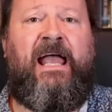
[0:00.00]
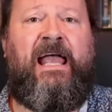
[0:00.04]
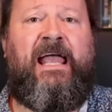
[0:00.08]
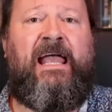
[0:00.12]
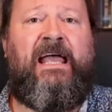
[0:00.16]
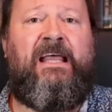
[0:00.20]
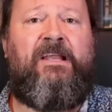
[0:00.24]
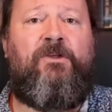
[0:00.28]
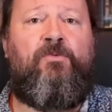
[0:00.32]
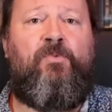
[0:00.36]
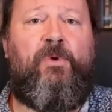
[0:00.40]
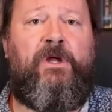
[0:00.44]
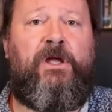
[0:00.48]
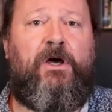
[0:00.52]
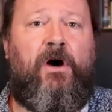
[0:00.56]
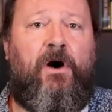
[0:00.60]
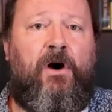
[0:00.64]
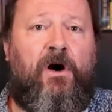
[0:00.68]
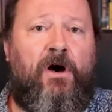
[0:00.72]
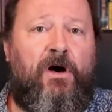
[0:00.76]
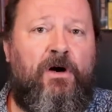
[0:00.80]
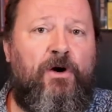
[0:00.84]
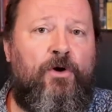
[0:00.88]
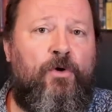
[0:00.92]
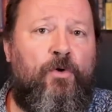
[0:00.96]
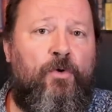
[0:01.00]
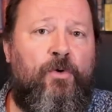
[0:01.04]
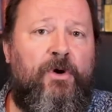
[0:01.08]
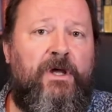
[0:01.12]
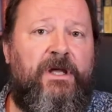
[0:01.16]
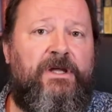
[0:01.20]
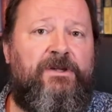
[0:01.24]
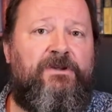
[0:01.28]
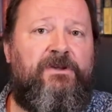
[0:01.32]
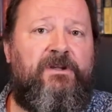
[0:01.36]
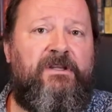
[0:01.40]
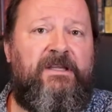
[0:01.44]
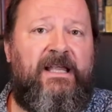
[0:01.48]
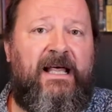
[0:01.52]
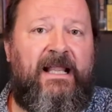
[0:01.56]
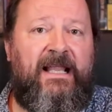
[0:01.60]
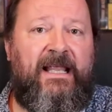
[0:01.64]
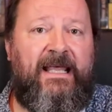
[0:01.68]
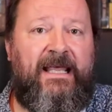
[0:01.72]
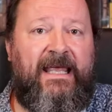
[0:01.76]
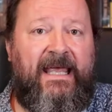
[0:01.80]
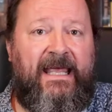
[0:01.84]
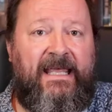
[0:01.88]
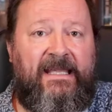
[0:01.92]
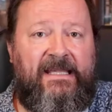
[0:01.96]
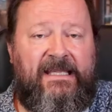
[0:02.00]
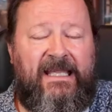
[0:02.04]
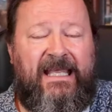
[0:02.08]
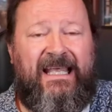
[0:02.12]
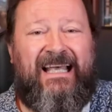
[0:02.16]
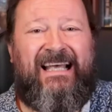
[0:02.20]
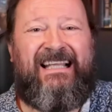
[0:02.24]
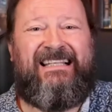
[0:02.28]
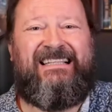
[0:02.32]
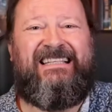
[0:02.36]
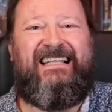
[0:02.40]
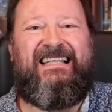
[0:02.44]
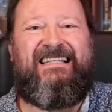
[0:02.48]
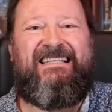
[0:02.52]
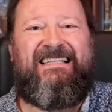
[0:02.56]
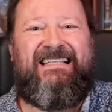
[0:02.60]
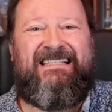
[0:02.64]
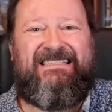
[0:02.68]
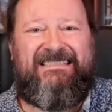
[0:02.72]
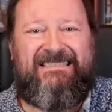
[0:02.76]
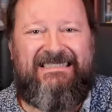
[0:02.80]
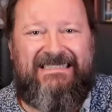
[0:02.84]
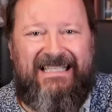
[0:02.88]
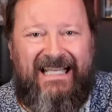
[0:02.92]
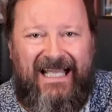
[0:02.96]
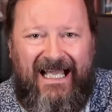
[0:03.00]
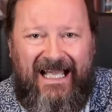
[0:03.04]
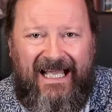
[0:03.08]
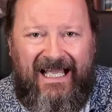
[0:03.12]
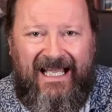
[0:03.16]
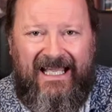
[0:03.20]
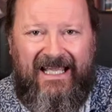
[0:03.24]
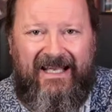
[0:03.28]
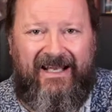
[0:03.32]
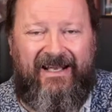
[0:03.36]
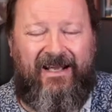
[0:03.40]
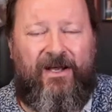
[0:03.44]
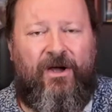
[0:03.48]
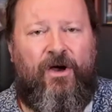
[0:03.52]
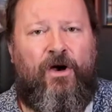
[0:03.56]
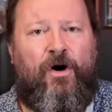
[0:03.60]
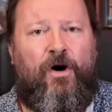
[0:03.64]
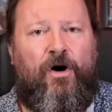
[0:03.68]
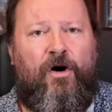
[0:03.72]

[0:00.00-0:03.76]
and we are going to delegate the design